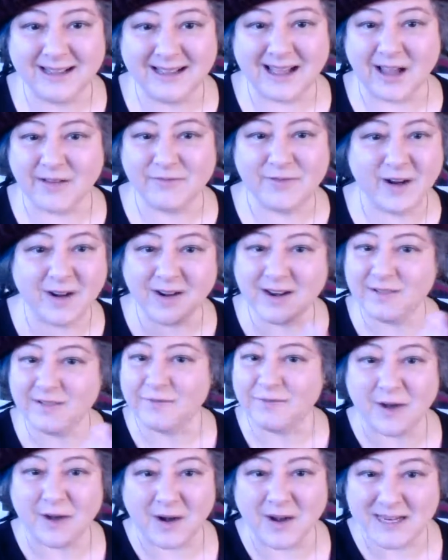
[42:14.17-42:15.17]
A very,
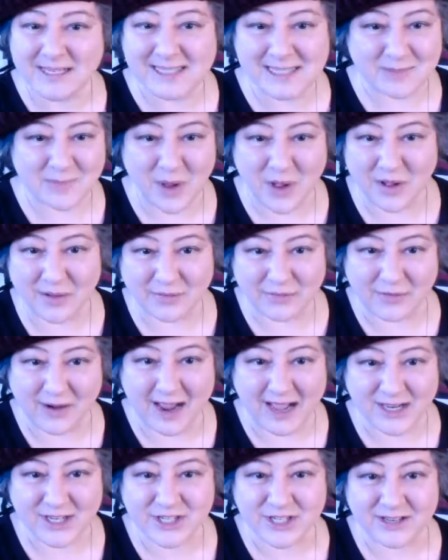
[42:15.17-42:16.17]
very small
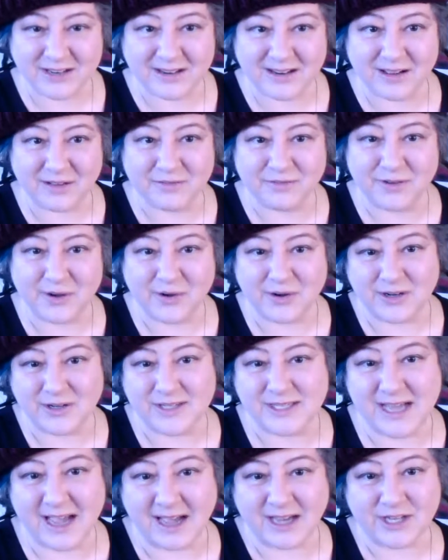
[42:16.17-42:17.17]
fraction of
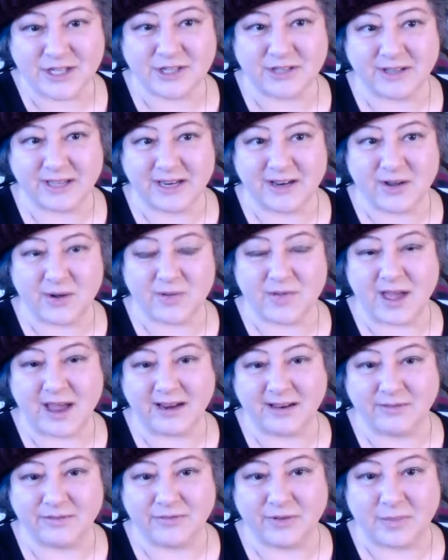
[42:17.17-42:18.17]
voters actually know that
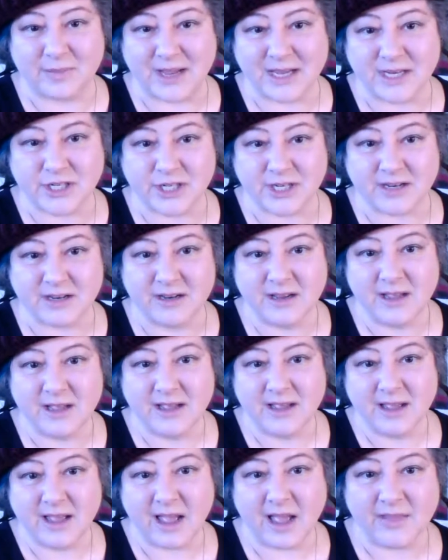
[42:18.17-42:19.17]
information.
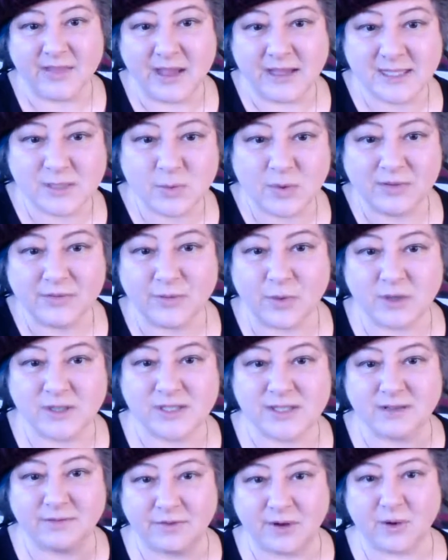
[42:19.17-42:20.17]
And that's what Force
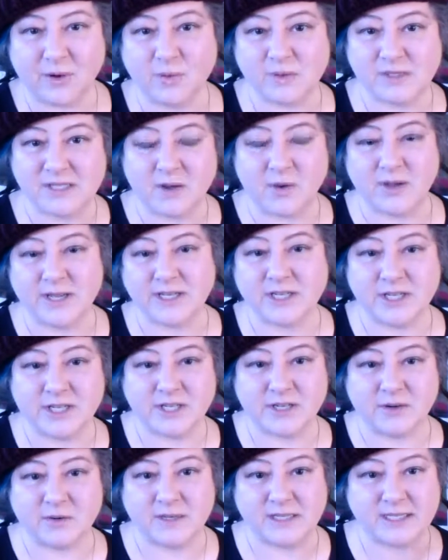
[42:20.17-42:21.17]
the Vote was going to
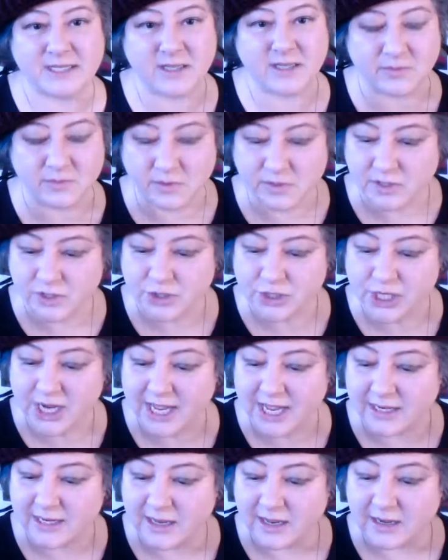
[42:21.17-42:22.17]
do, is to
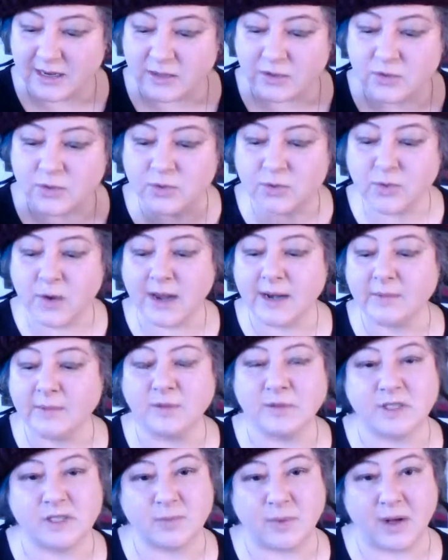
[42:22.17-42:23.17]
shed an
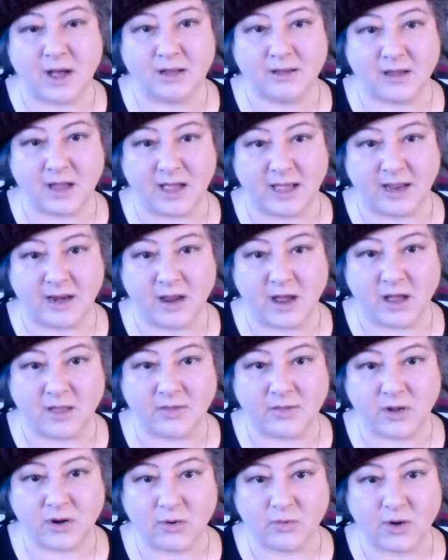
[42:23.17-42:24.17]
incredible spotlight on
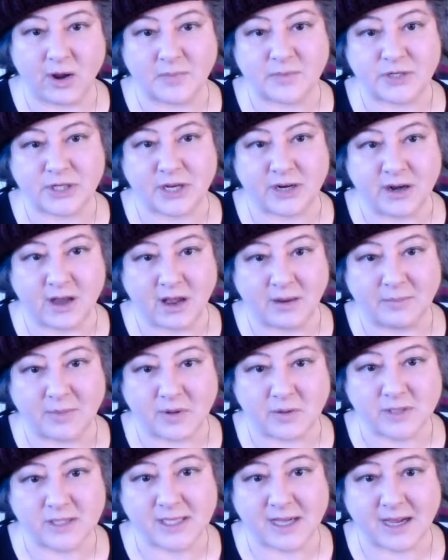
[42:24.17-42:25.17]
the corruption on
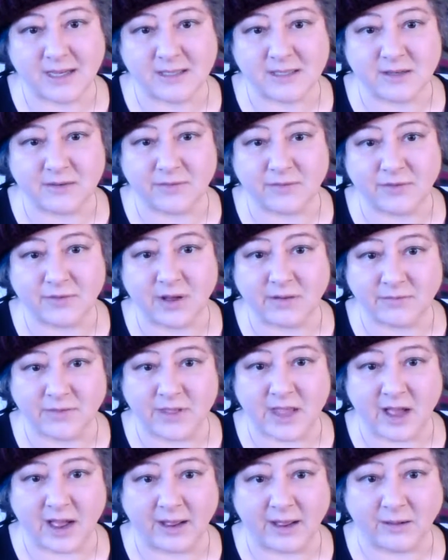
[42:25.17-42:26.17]
both sides of
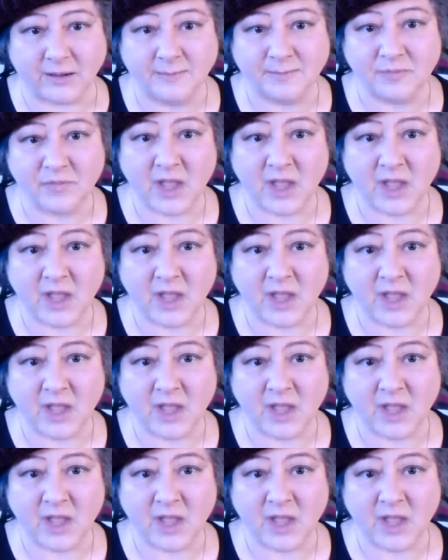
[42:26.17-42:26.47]
the aisle